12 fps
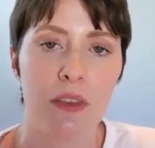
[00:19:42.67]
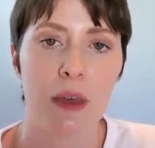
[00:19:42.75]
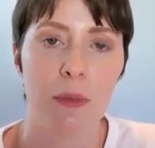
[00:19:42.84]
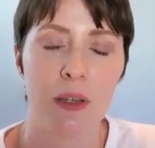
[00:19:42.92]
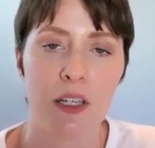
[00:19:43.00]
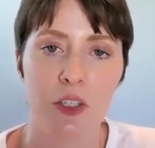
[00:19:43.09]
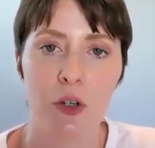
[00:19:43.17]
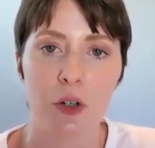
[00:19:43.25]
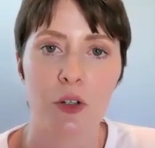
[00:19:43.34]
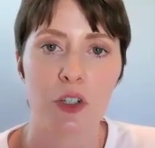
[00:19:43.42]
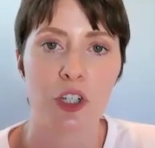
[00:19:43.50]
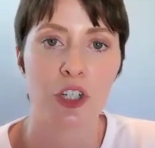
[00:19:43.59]
them because
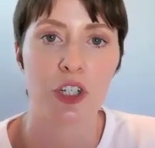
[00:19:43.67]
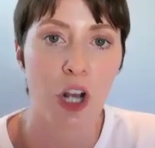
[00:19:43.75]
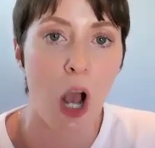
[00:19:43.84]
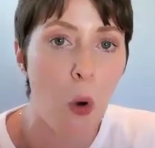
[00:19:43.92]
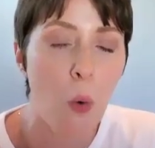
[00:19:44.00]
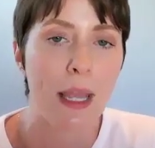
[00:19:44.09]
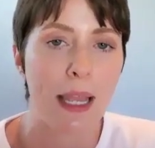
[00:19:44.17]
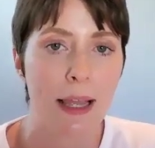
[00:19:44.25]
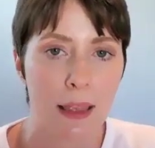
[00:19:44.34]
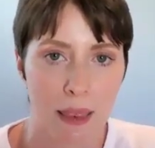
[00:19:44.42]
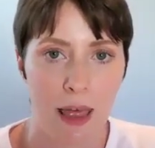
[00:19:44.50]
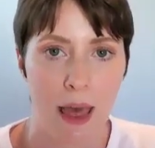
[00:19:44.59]
you're
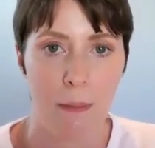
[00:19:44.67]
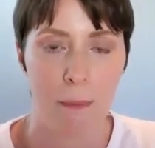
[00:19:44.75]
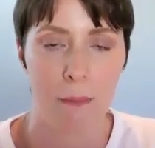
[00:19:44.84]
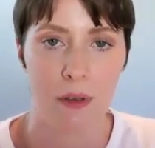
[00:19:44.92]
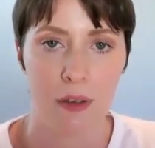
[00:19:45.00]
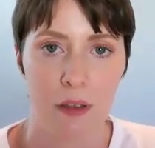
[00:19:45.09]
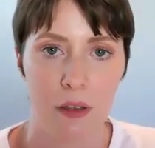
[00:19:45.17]
showing them